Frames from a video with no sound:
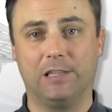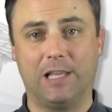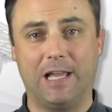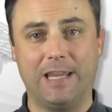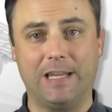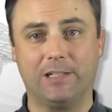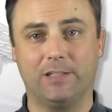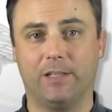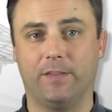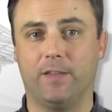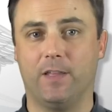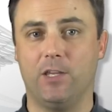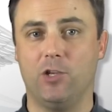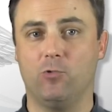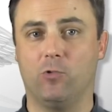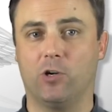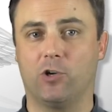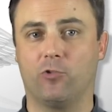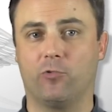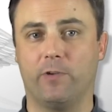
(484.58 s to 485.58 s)
likely that
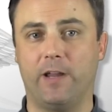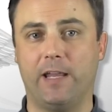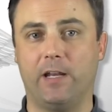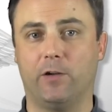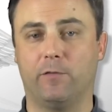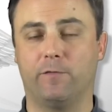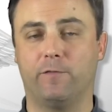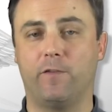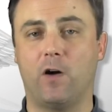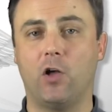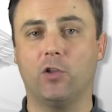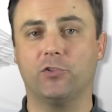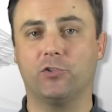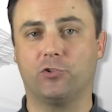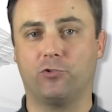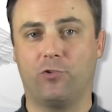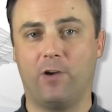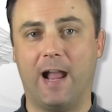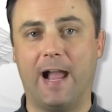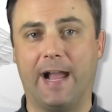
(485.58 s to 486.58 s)
you will create a false
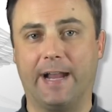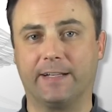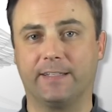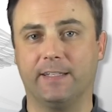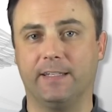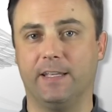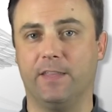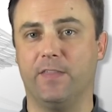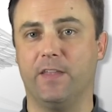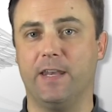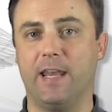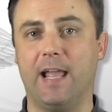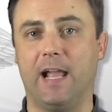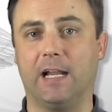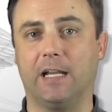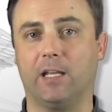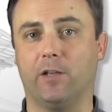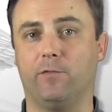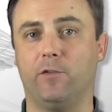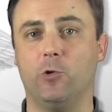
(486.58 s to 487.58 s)
tract in the
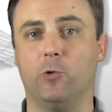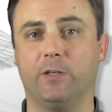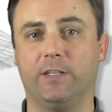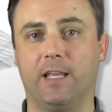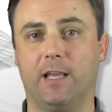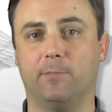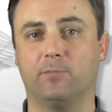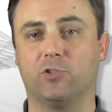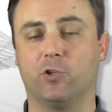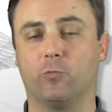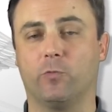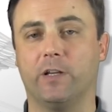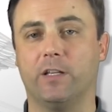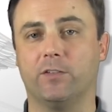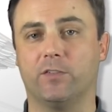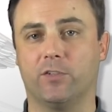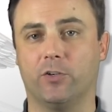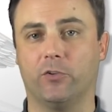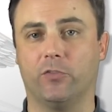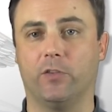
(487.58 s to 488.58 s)
neck if you attempt to
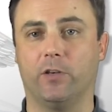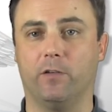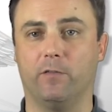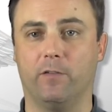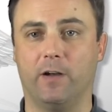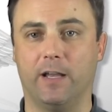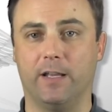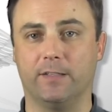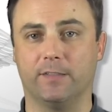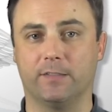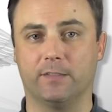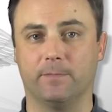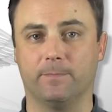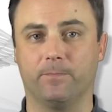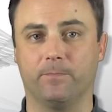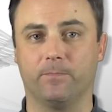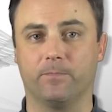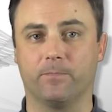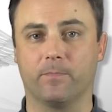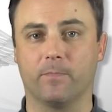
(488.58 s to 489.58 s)
reinsert the device.
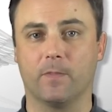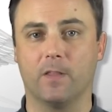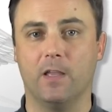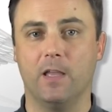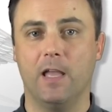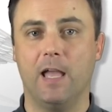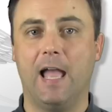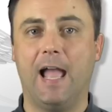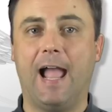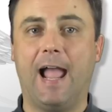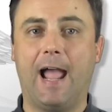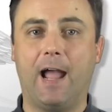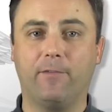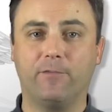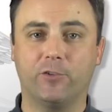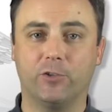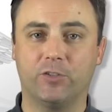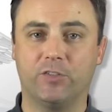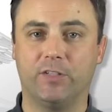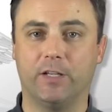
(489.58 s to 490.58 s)

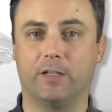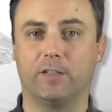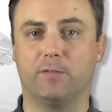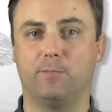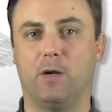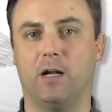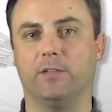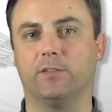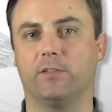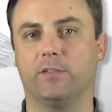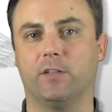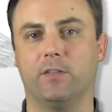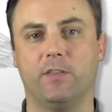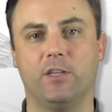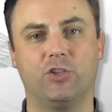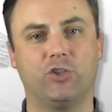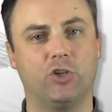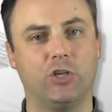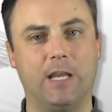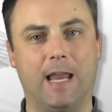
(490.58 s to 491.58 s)
After 6 months,
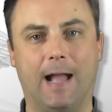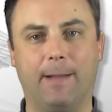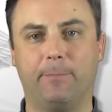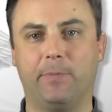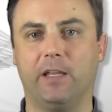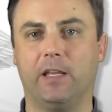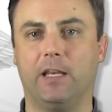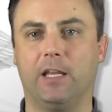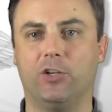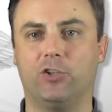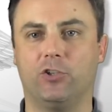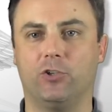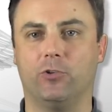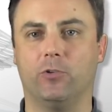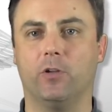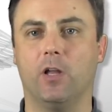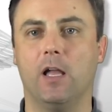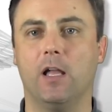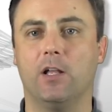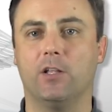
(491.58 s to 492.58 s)
this should not be an issue,
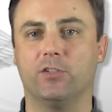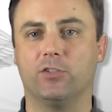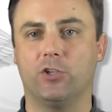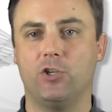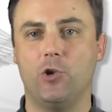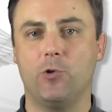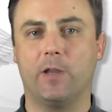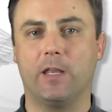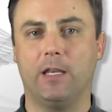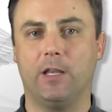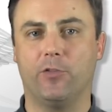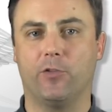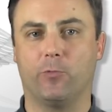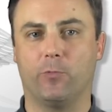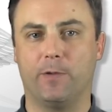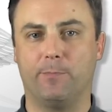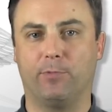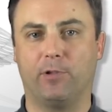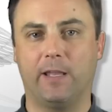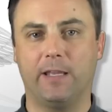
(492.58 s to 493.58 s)
so you can either
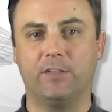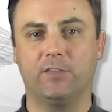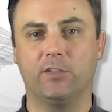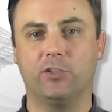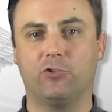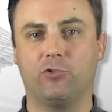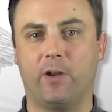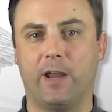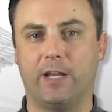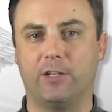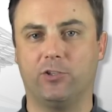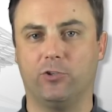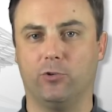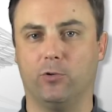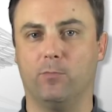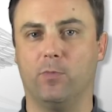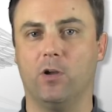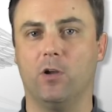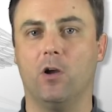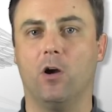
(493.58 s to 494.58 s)
replace the trach
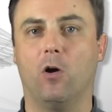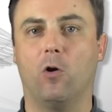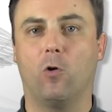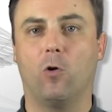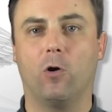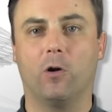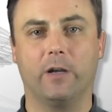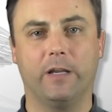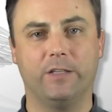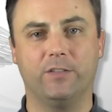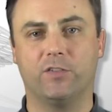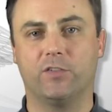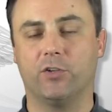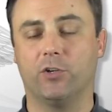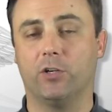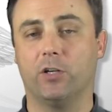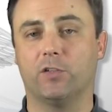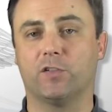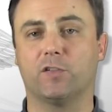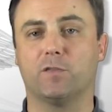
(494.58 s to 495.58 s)
tube or
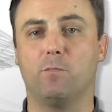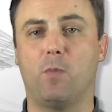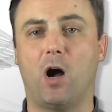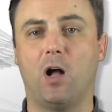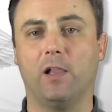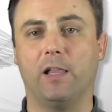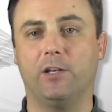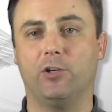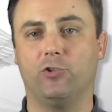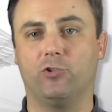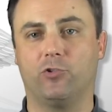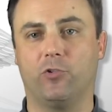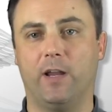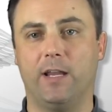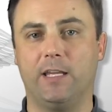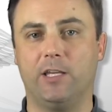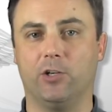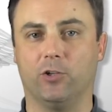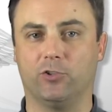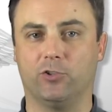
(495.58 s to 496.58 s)
insert a small
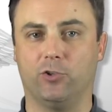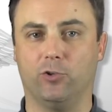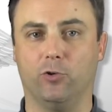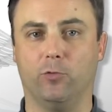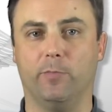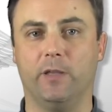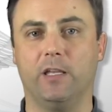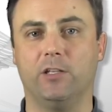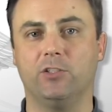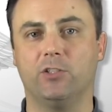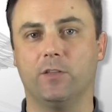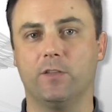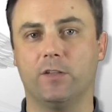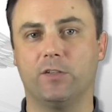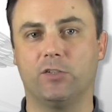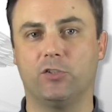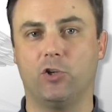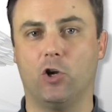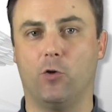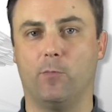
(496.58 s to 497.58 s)
endotracheal tube into the
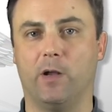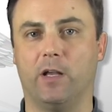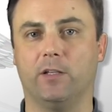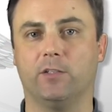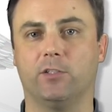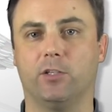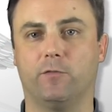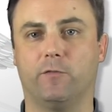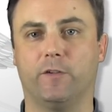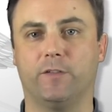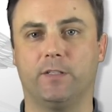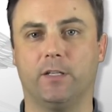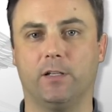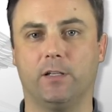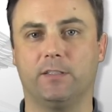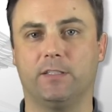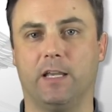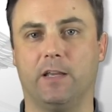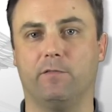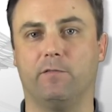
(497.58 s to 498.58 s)
stoma to
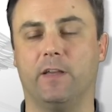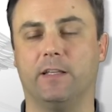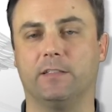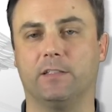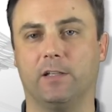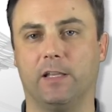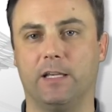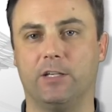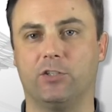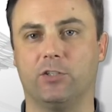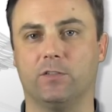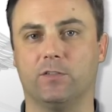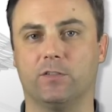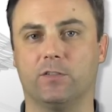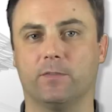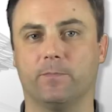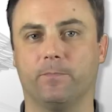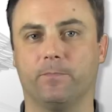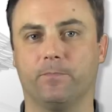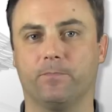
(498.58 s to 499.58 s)
facilitate
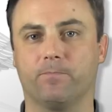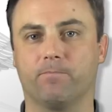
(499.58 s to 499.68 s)
ventilations.